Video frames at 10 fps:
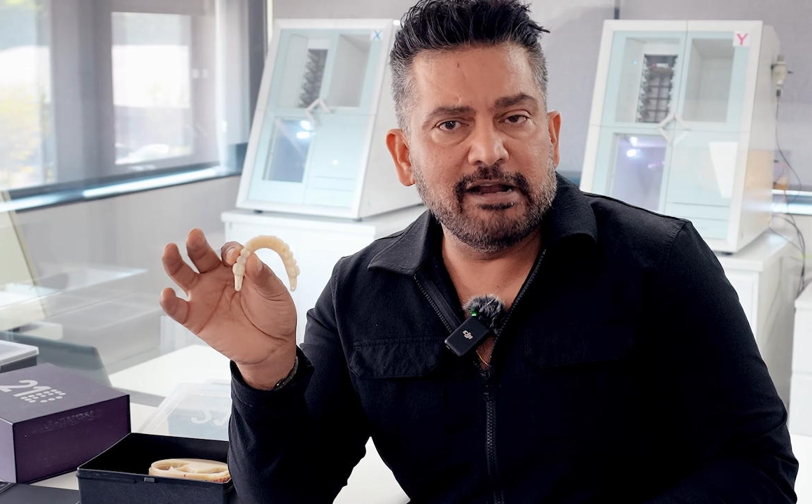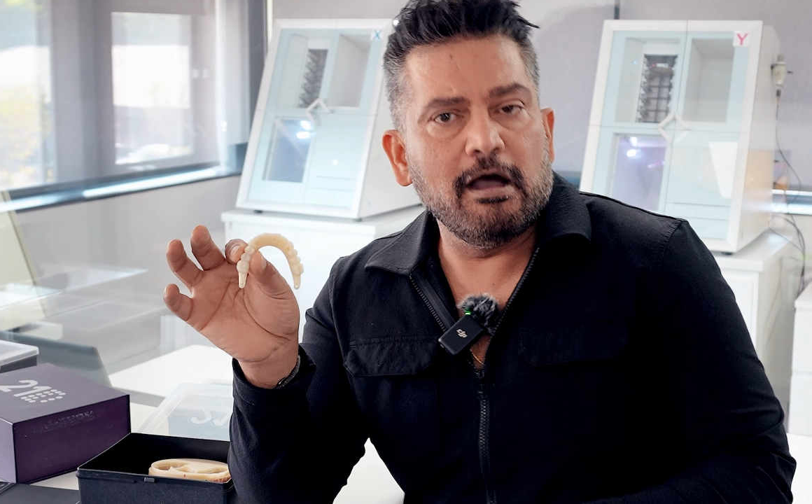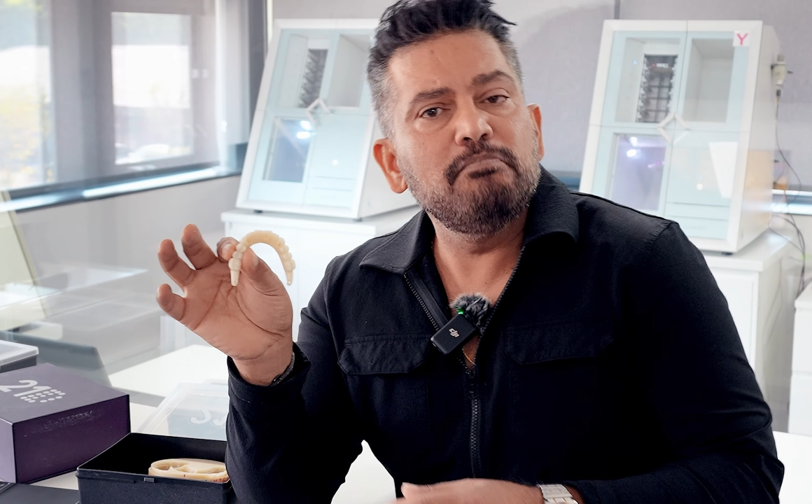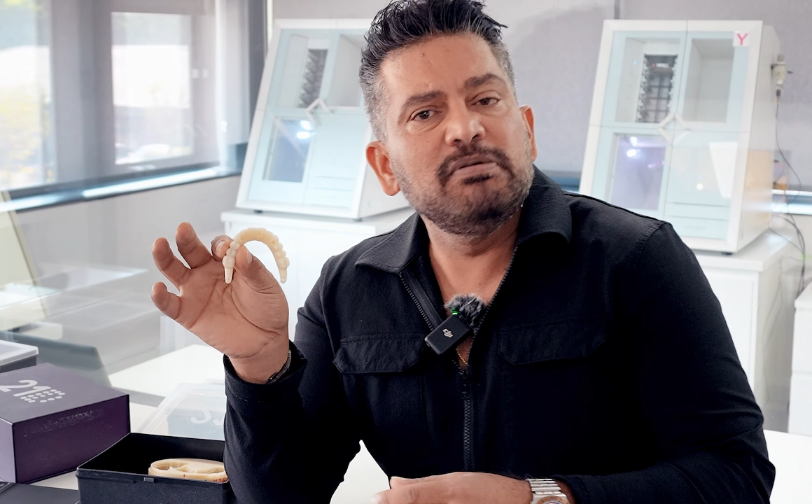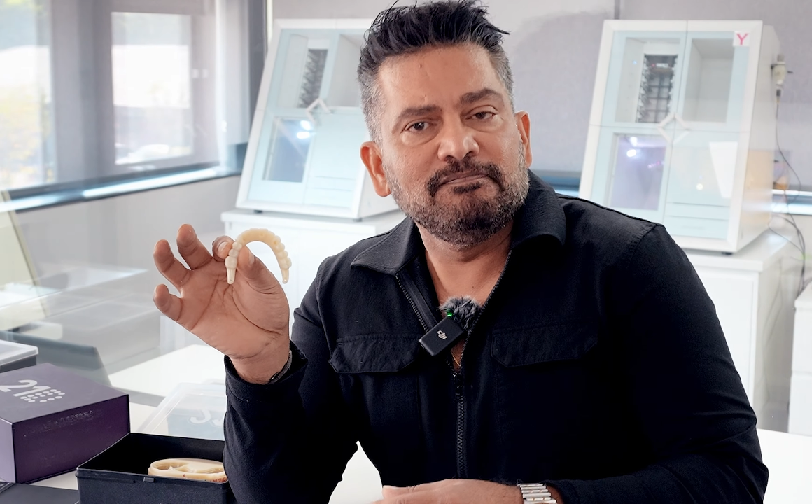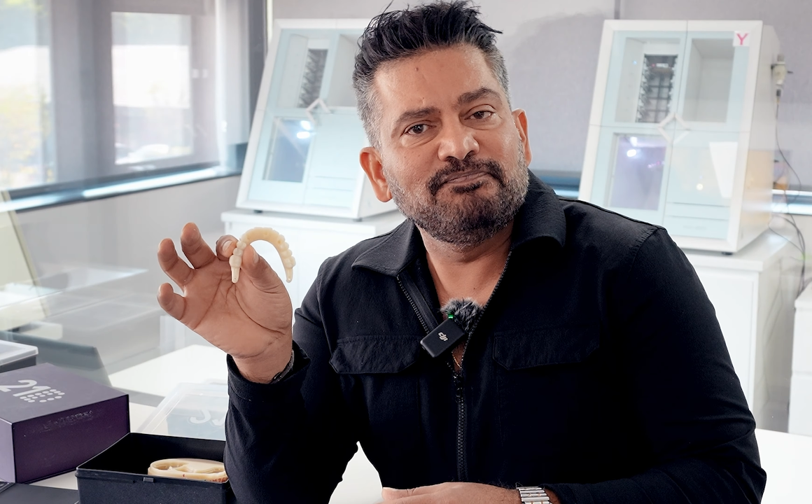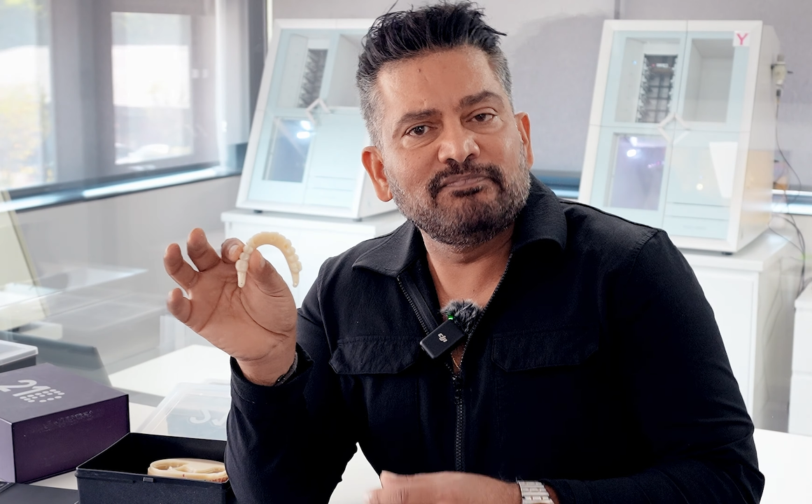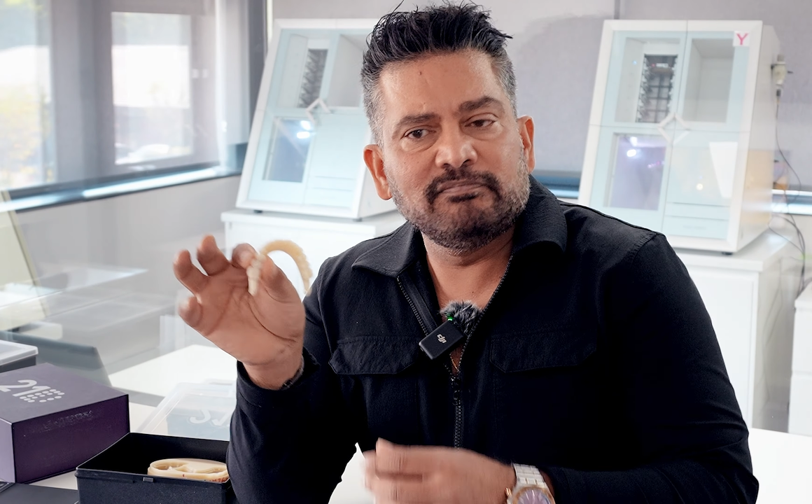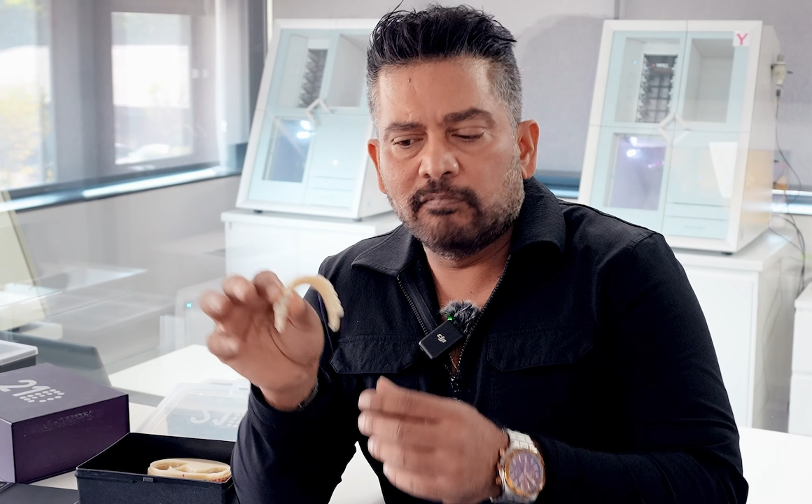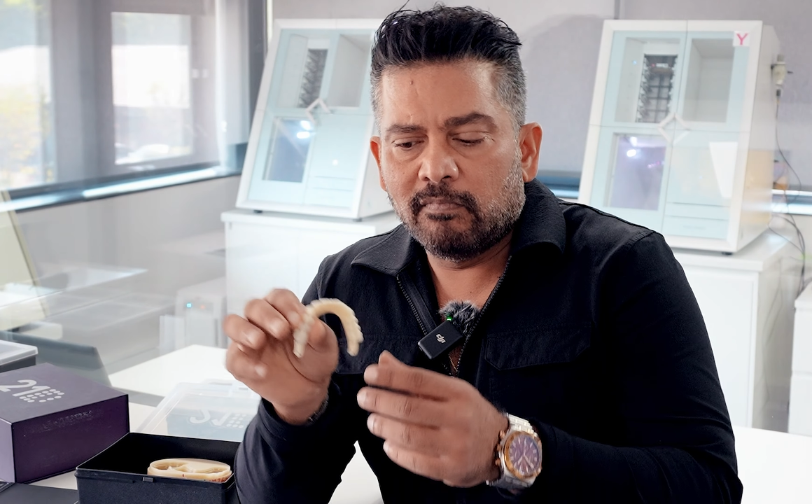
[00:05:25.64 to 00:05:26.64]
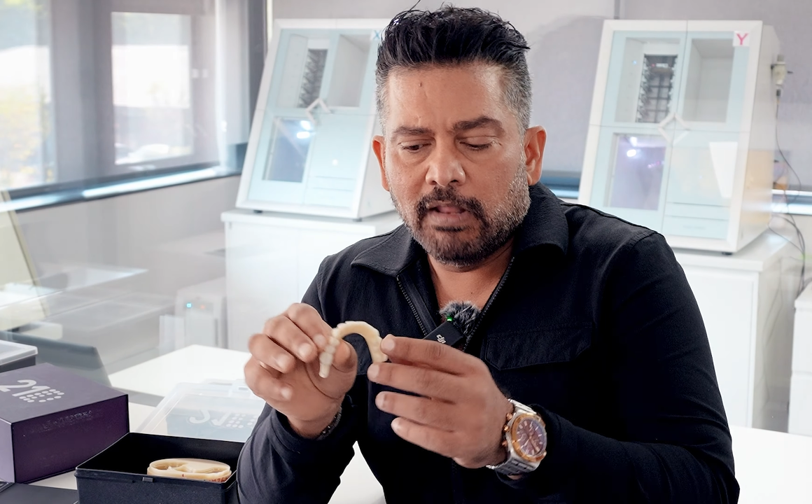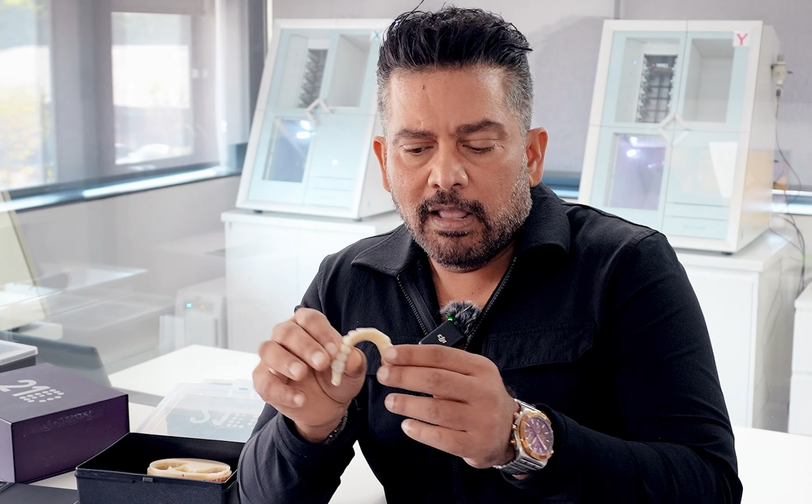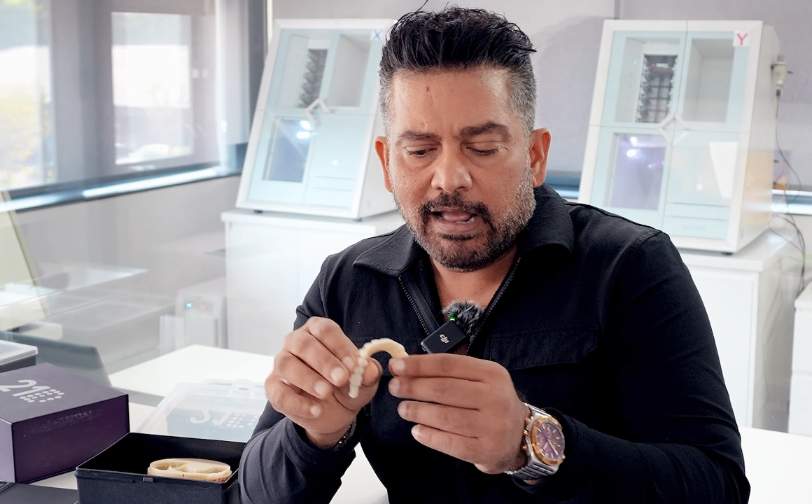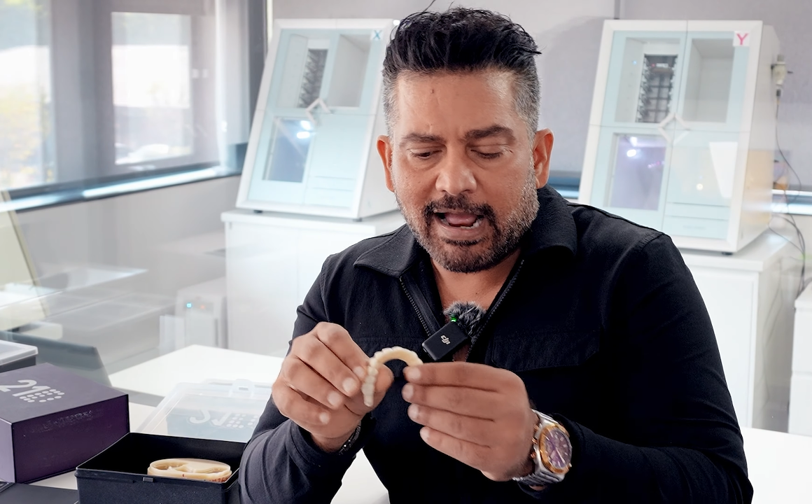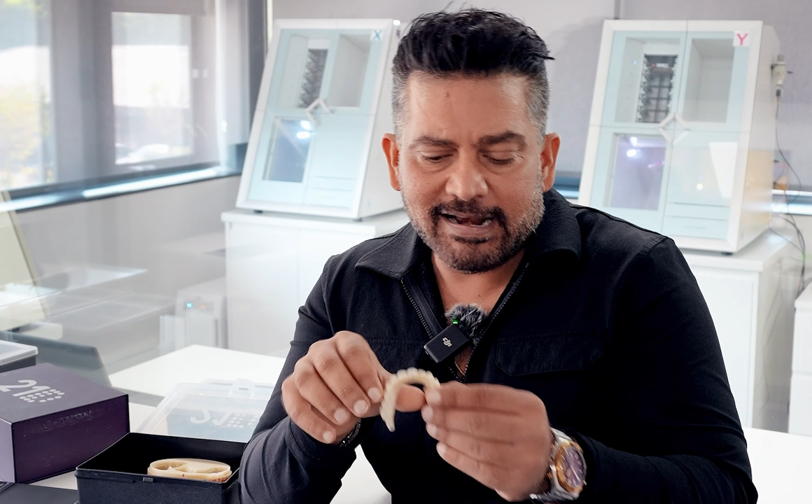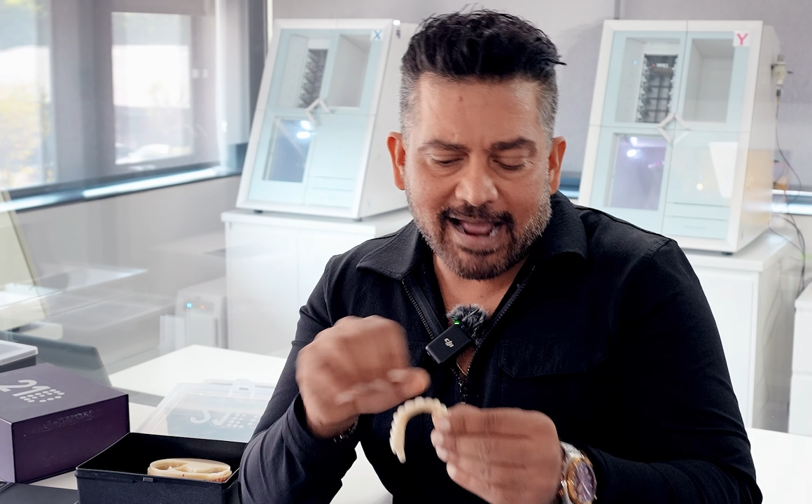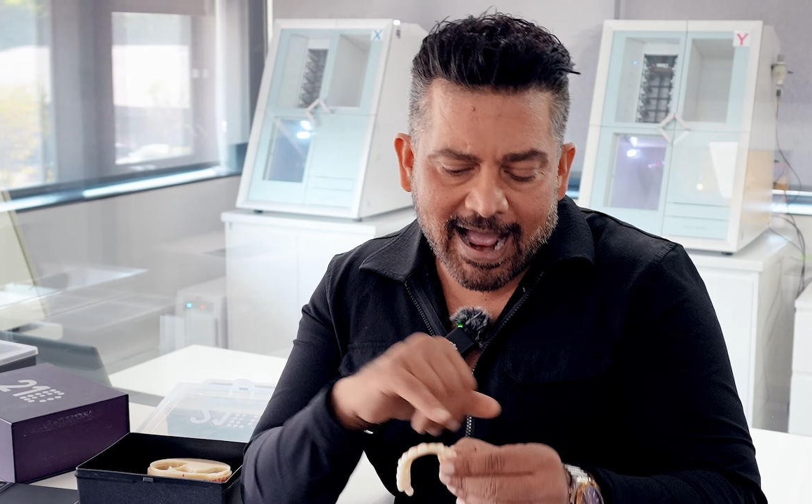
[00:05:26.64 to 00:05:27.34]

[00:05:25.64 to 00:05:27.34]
it up and